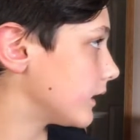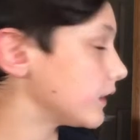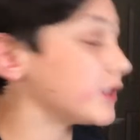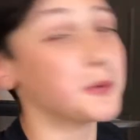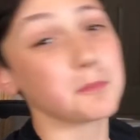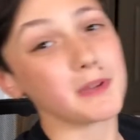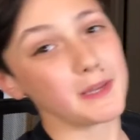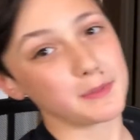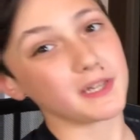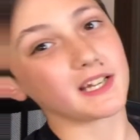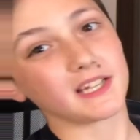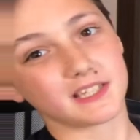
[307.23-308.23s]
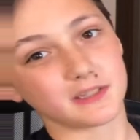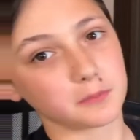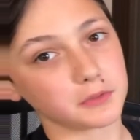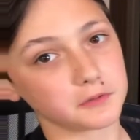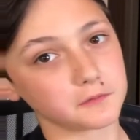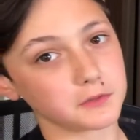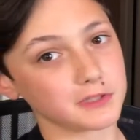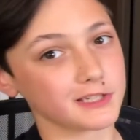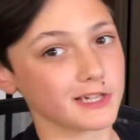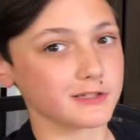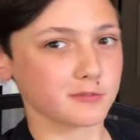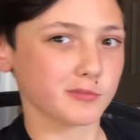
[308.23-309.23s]
You know, maybe a custom build for these
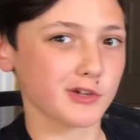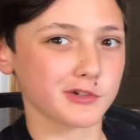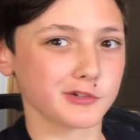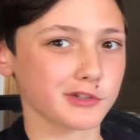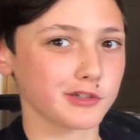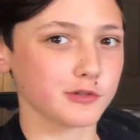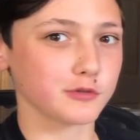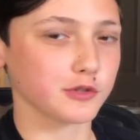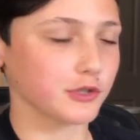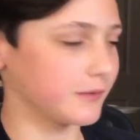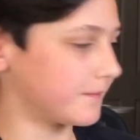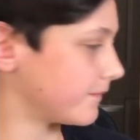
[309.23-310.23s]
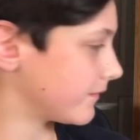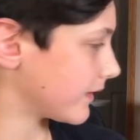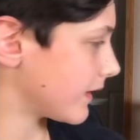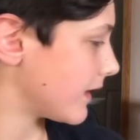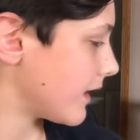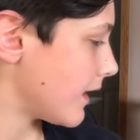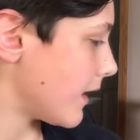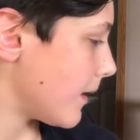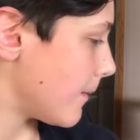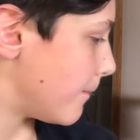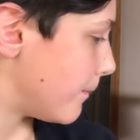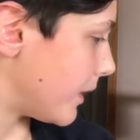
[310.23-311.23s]
guys. I'm not really too sure.
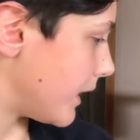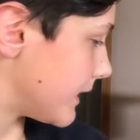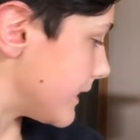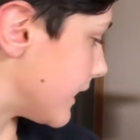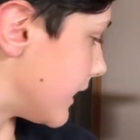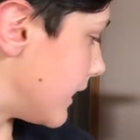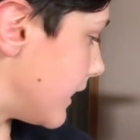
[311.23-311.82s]
But